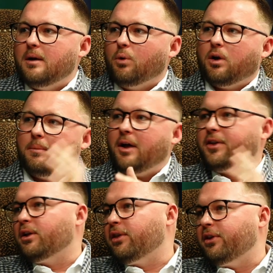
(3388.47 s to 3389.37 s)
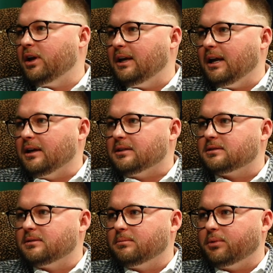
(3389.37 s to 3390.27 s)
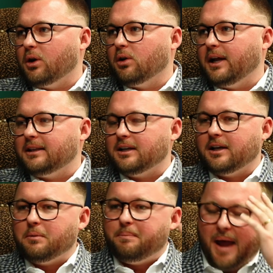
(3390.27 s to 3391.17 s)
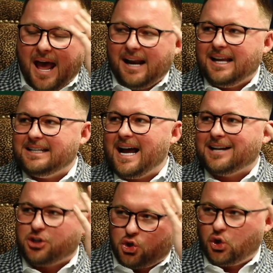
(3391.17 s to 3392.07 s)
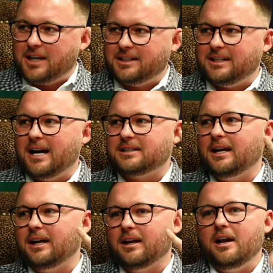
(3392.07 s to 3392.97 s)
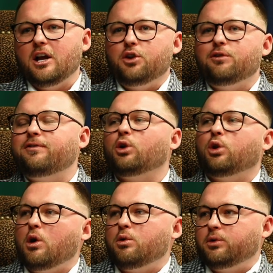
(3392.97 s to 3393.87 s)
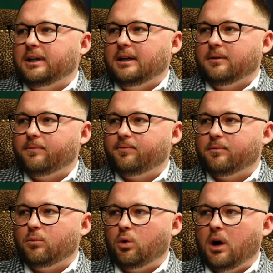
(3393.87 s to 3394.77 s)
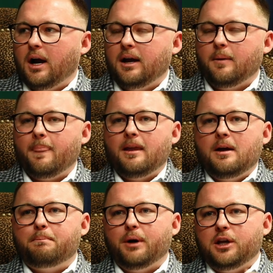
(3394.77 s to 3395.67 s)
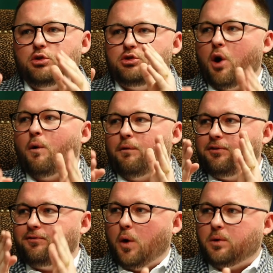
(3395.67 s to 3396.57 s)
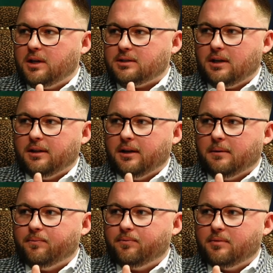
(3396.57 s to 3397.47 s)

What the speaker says: But what about the other 30 days, bro? Like the panic attacks, the stress attacks. Like you feel lonely, right? But you don't focus on them.